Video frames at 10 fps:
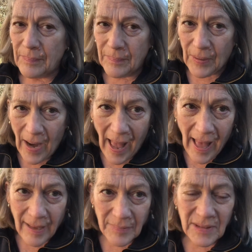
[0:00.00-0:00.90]

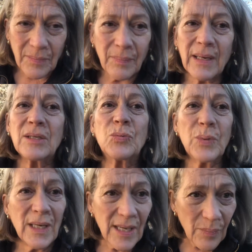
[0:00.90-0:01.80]
Perhaps, but it's
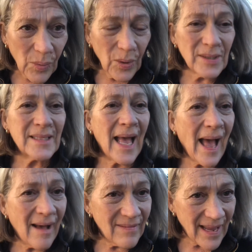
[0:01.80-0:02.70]
really important to
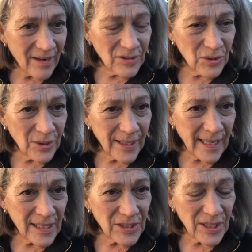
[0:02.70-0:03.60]
have the air
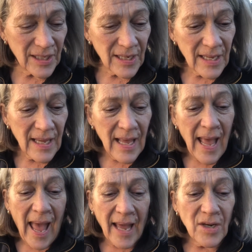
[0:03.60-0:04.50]
circulation
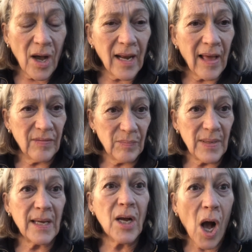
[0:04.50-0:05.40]
and not have it
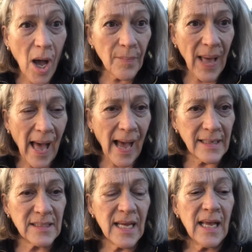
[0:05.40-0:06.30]
be
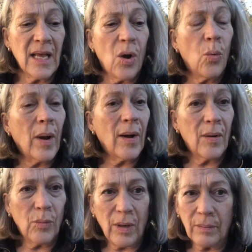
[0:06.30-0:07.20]
compact where it
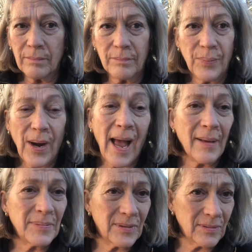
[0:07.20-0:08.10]
will
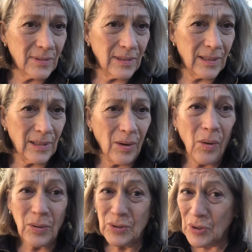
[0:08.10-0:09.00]
perhaps uh,
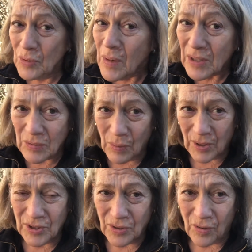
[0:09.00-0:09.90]
hold too much
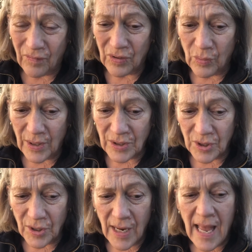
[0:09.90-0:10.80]
moisture over the
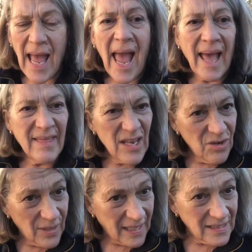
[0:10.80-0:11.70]
winter and then
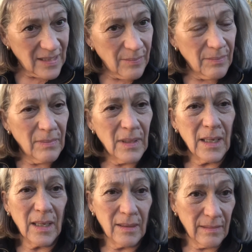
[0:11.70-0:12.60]
you get some
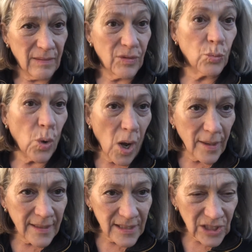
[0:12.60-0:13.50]
uh, of the wrong
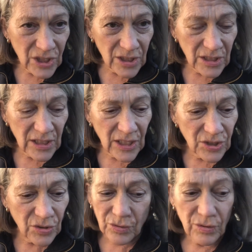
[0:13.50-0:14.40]
conditions that
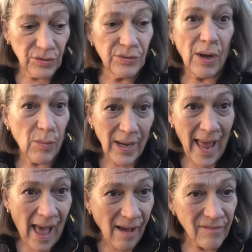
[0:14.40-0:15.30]
you, you do not want to
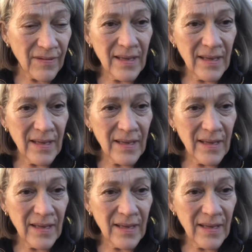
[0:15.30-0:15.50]
have.